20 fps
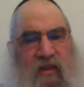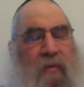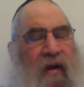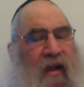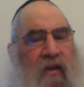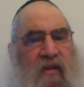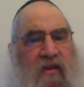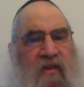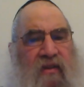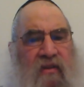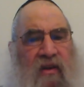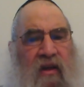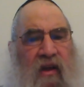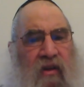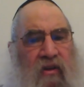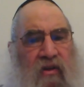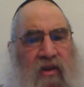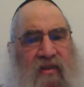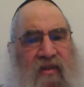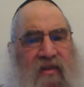Malkus.
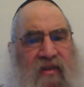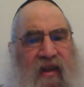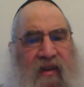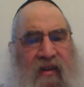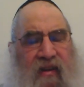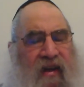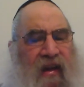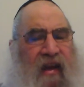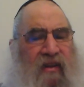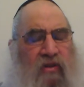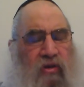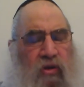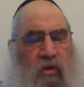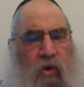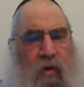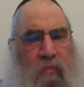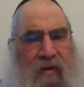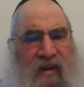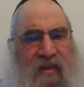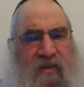Doesn't say that he has to do
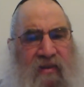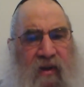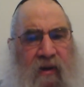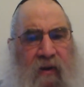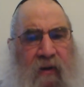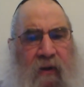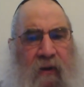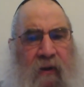a Maisa.